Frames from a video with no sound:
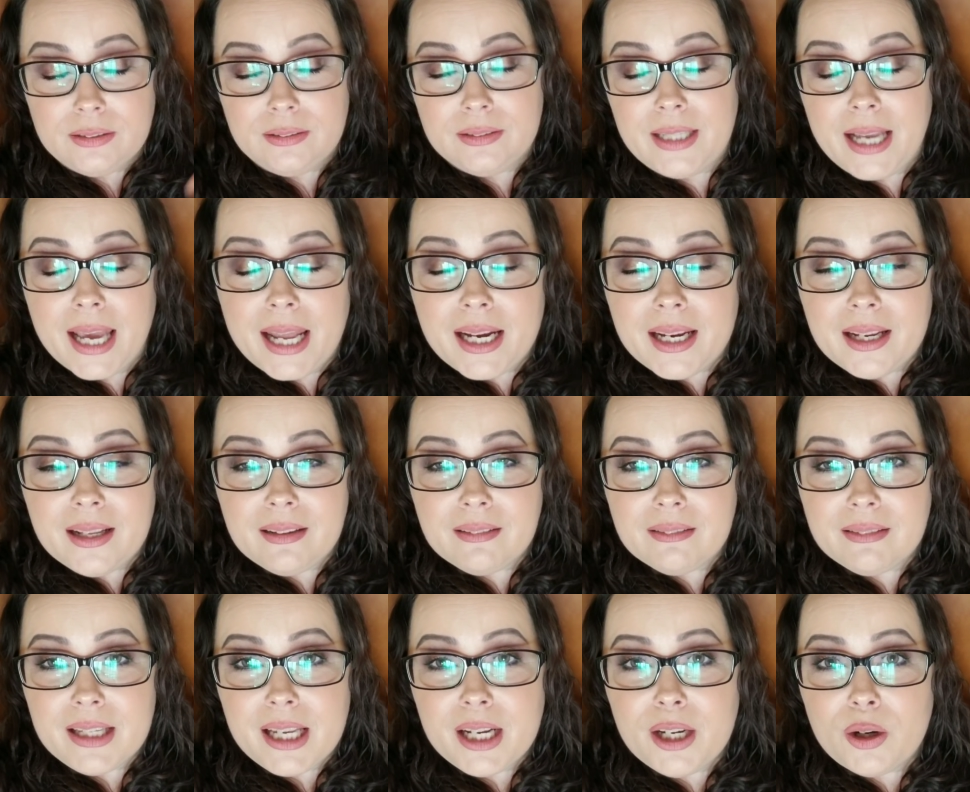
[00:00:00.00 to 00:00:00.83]

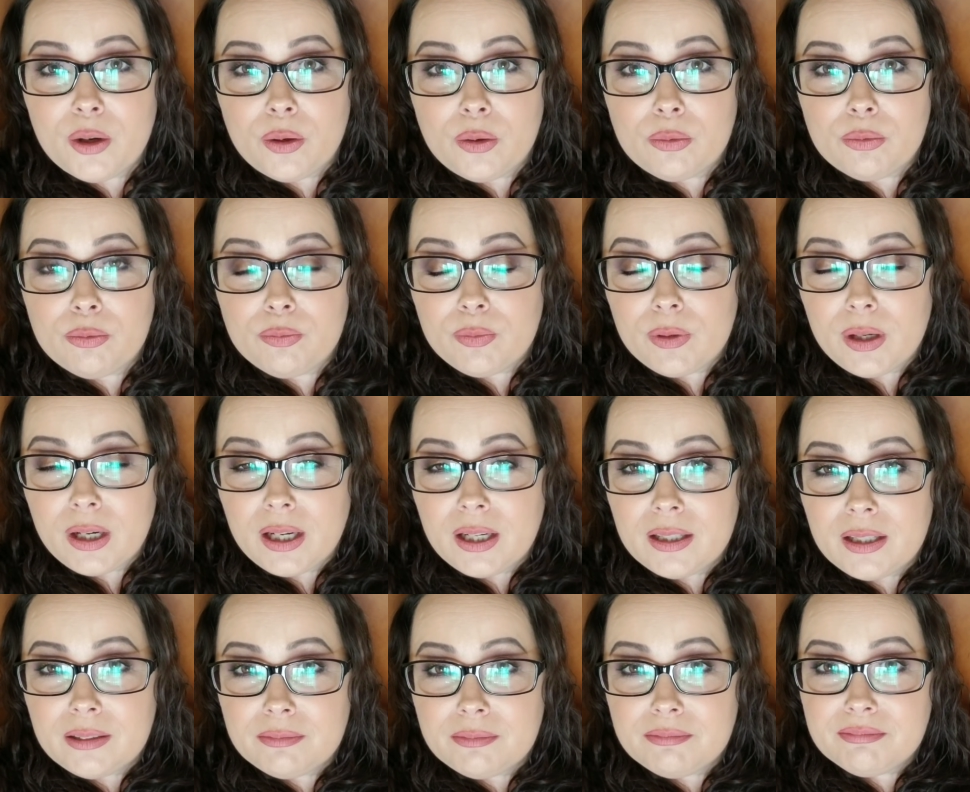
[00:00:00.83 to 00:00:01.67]
getting, you know,
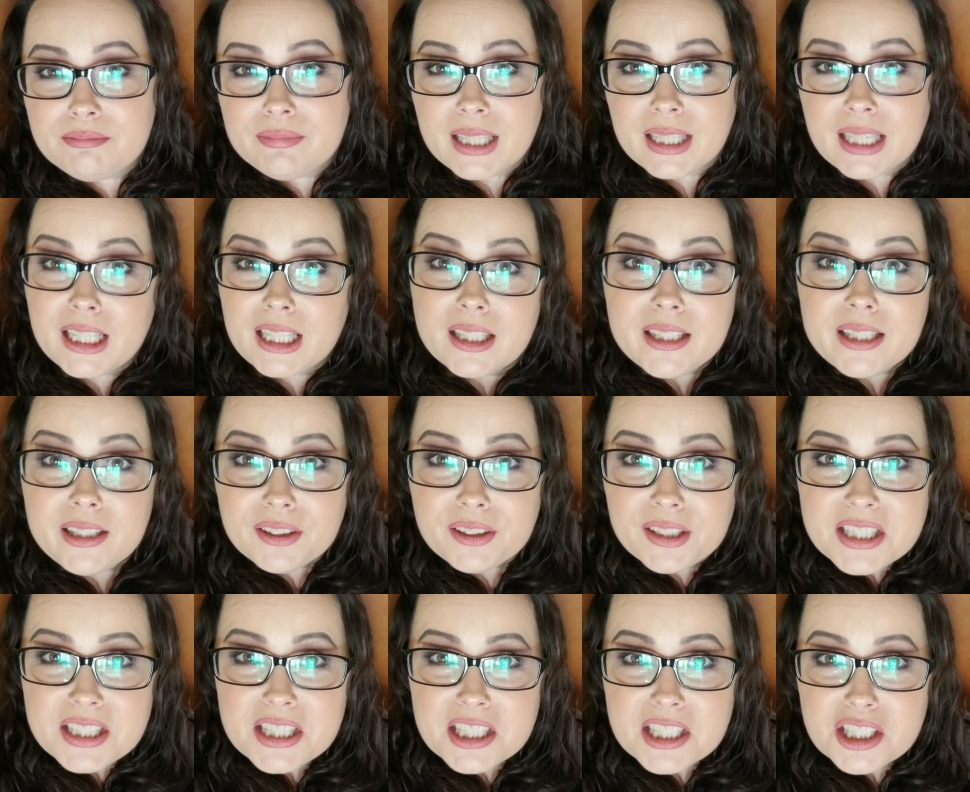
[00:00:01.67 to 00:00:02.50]
the
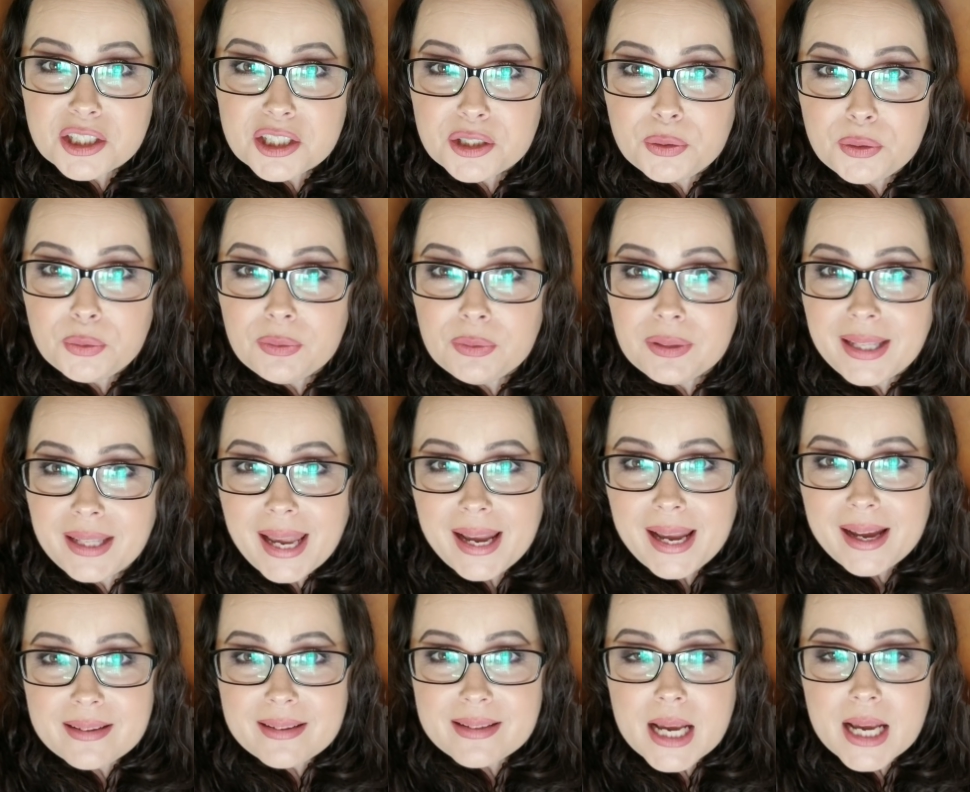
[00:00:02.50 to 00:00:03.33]
clearance to
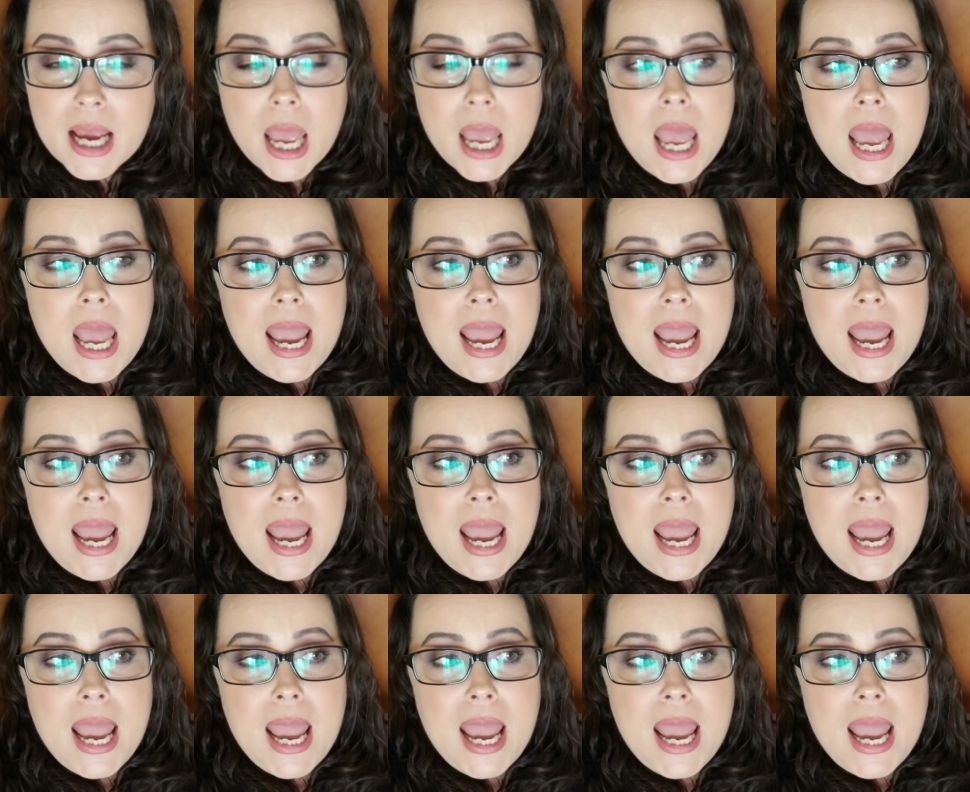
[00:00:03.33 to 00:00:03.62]
land.